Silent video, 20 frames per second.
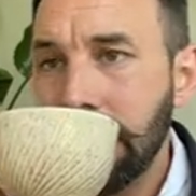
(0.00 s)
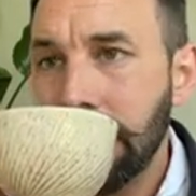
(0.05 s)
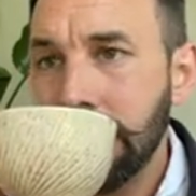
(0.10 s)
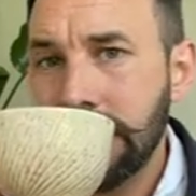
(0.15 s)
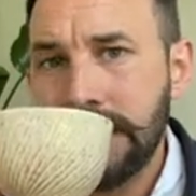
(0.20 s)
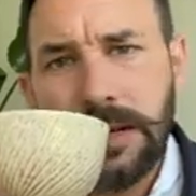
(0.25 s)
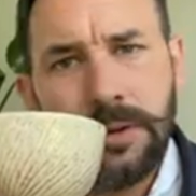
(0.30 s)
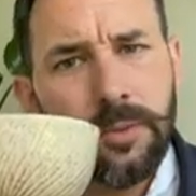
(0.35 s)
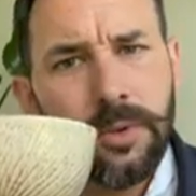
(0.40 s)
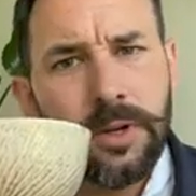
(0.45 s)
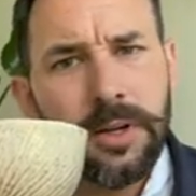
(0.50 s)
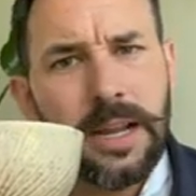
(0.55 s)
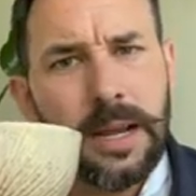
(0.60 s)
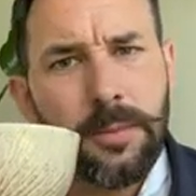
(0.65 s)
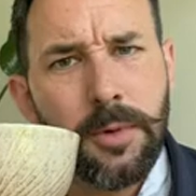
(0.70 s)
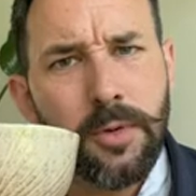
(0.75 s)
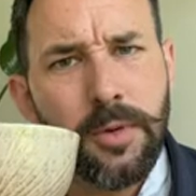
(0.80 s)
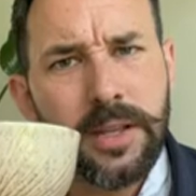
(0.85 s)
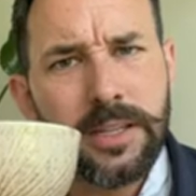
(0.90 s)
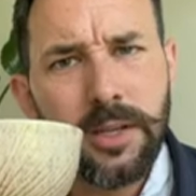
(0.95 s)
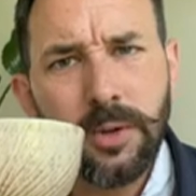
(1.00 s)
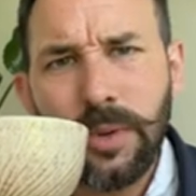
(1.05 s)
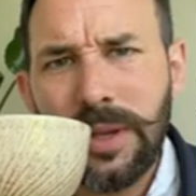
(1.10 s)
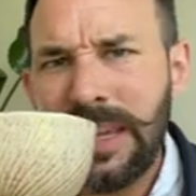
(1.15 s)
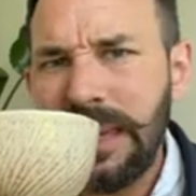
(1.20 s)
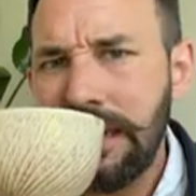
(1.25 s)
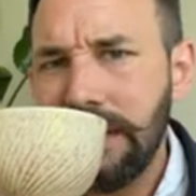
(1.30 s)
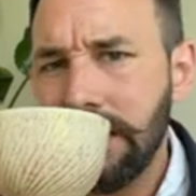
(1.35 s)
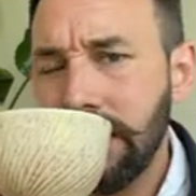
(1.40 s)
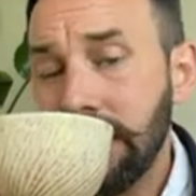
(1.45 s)
Is that a word, amaretto-y?
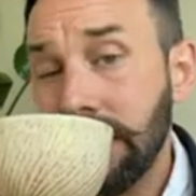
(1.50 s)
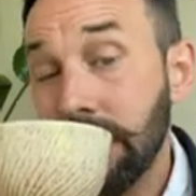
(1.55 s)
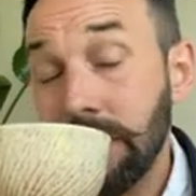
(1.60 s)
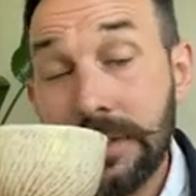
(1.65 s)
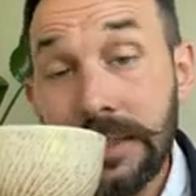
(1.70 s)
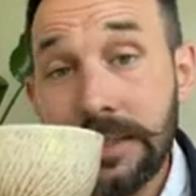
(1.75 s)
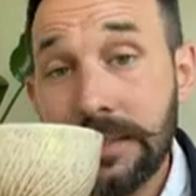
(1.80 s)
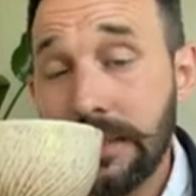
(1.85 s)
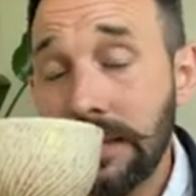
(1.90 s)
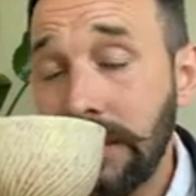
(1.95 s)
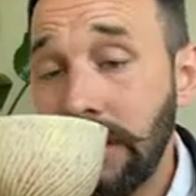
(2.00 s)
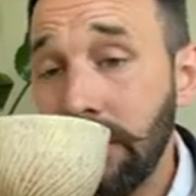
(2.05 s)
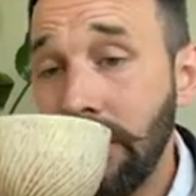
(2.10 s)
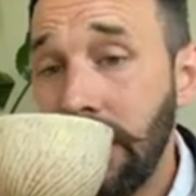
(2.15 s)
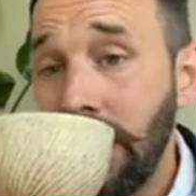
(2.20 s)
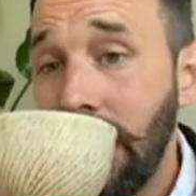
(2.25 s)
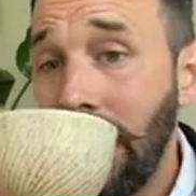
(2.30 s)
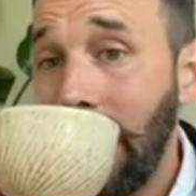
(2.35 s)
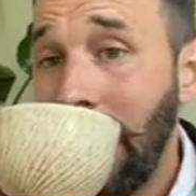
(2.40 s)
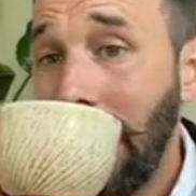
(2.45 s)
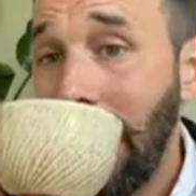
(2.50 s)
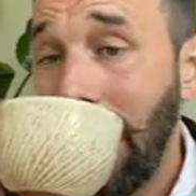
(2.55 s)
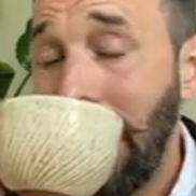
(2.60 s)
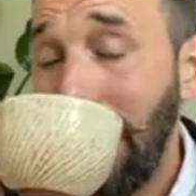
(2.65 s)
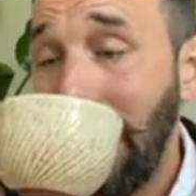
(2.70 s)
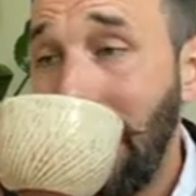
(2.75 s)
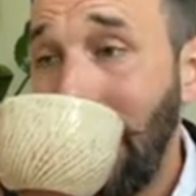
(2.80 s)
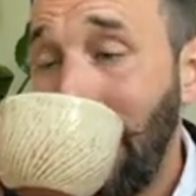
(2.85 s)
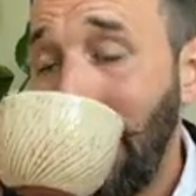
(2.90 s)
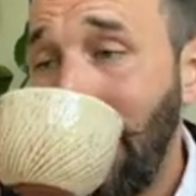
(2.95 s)
I don't know what it is now.
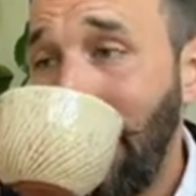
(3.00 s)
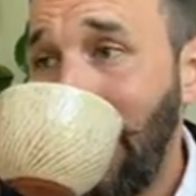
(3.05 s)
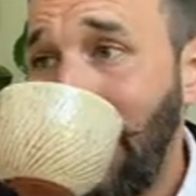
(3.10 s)
Yeah,